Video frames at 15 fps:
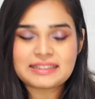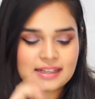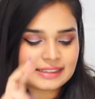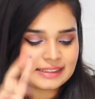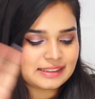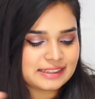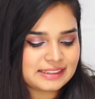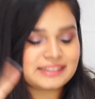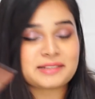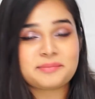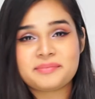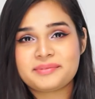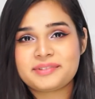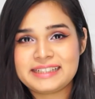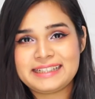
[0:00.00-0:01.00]
a little
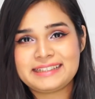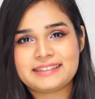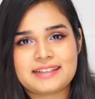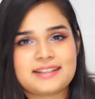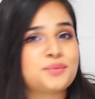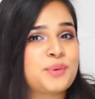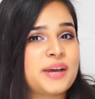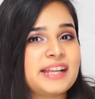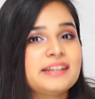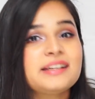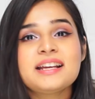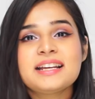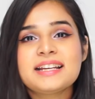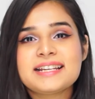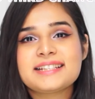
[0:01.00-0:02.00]
related as well.
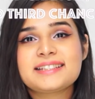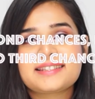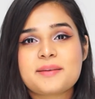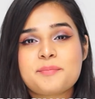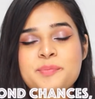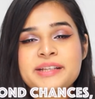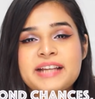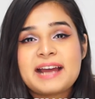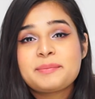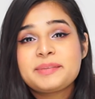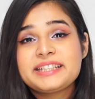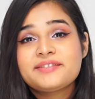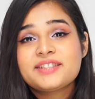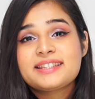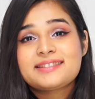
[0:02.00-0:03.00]
I
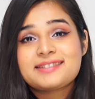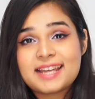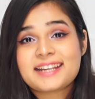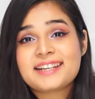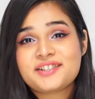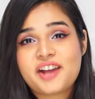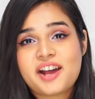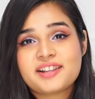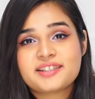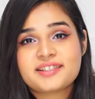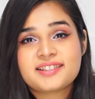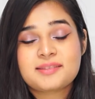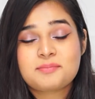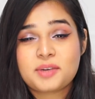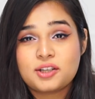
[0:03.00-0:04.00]
believe in second
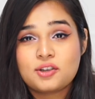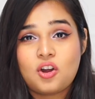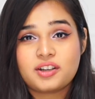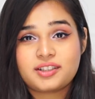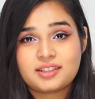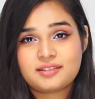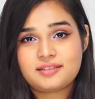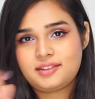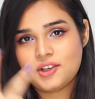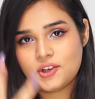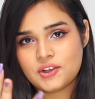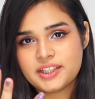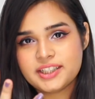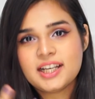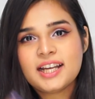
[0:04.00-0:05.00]
chances, but not
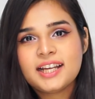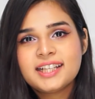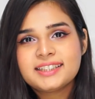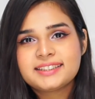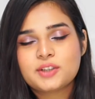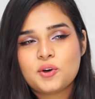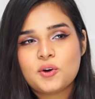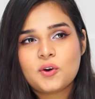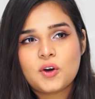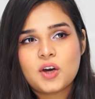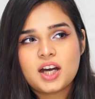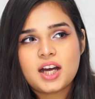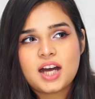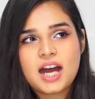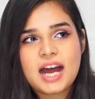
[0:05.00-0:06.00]
third. So
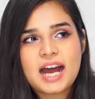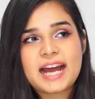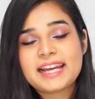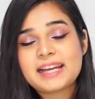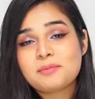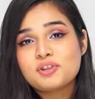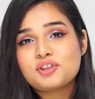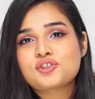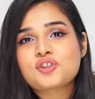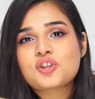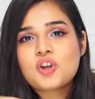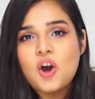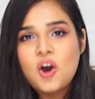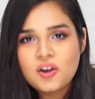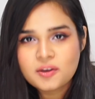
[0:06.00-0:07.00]
I am a
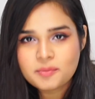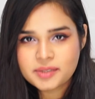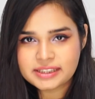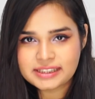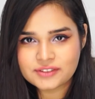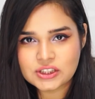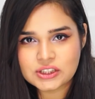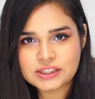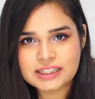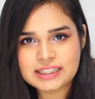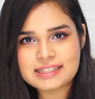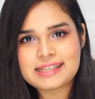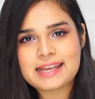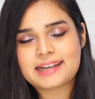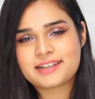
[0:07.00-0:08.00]
strong believer
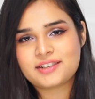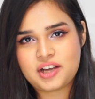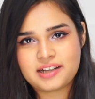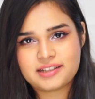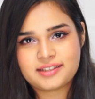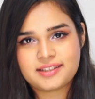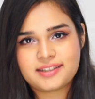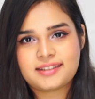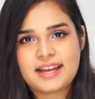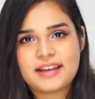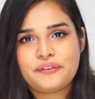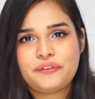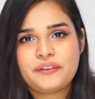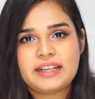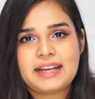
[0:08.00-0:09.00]
in second chances. I
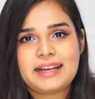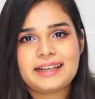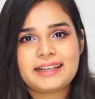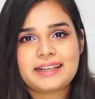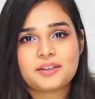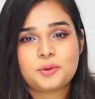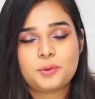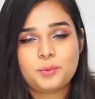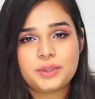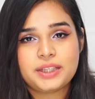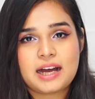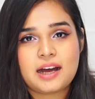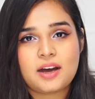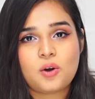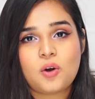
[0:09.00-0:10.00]
feel like we
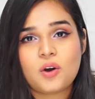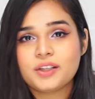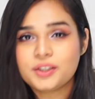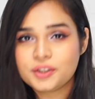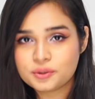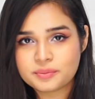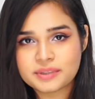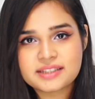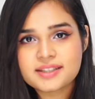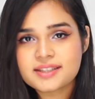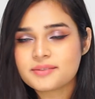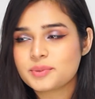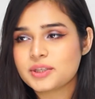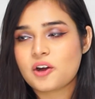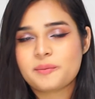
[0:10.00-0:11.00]
are all
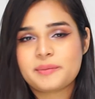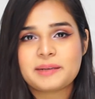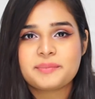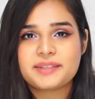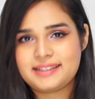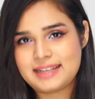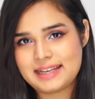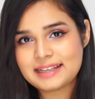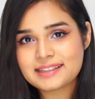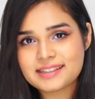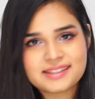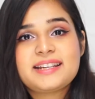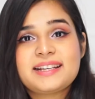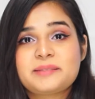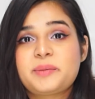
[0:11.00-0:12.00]
humans. We all make mistakes.
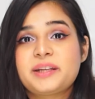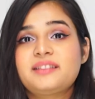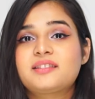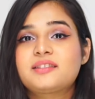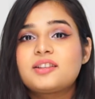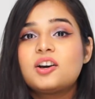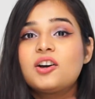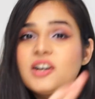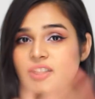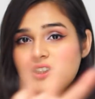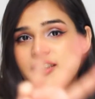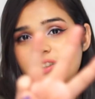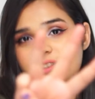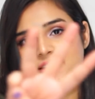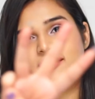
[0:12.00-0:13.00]
But
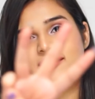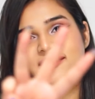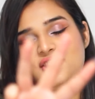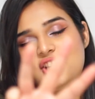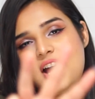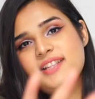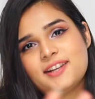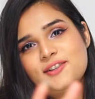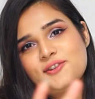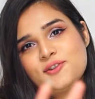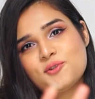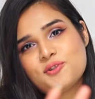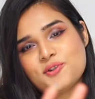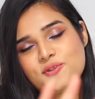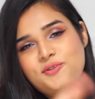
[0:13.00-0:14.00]
third chance,
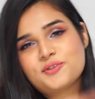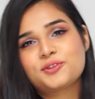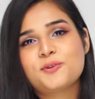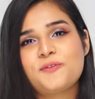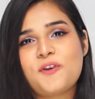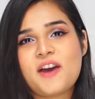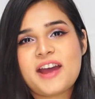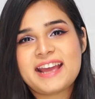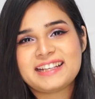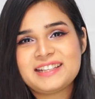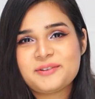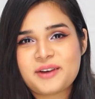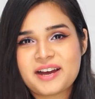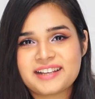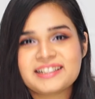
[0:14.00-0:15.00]
no. So for
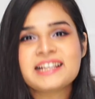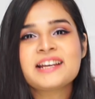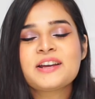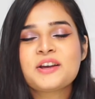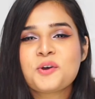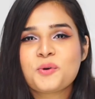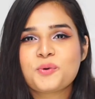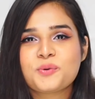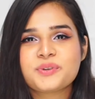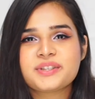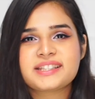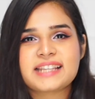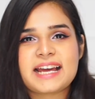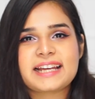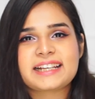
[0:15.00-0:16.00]
anyone who
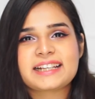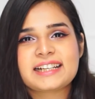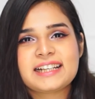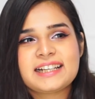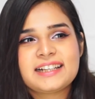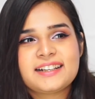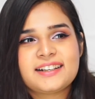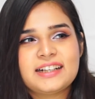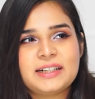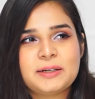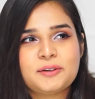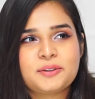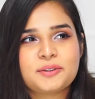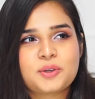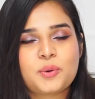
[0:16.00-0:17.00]
is
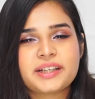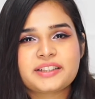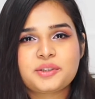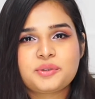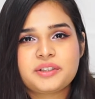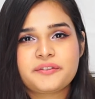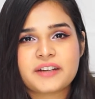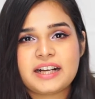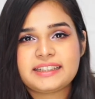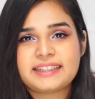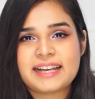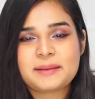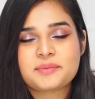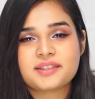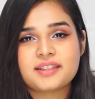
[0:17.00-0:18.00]
going through difficult
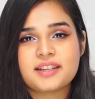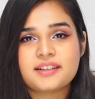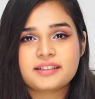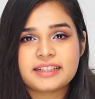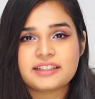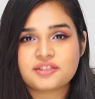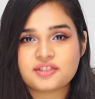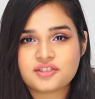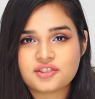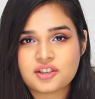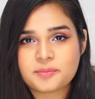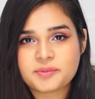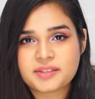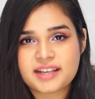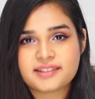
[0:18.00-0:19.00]
times in their
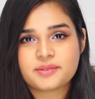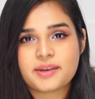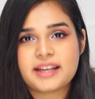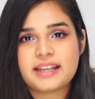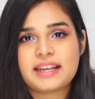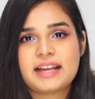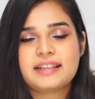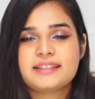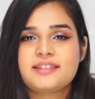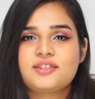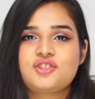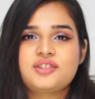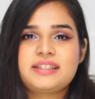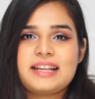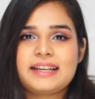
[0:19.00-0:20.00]
relationships as well as
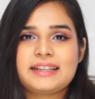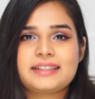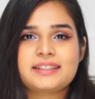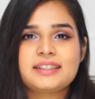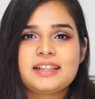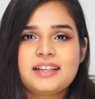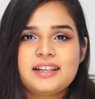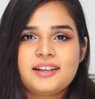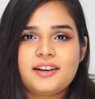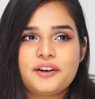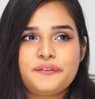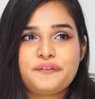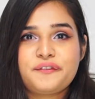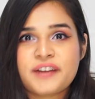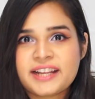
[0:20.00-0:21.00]
just
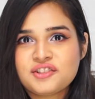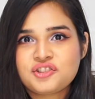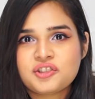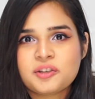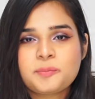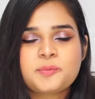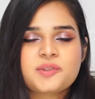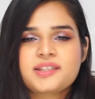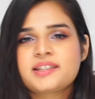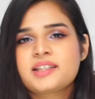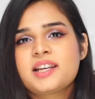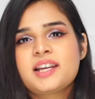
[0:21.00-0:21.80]
friendships,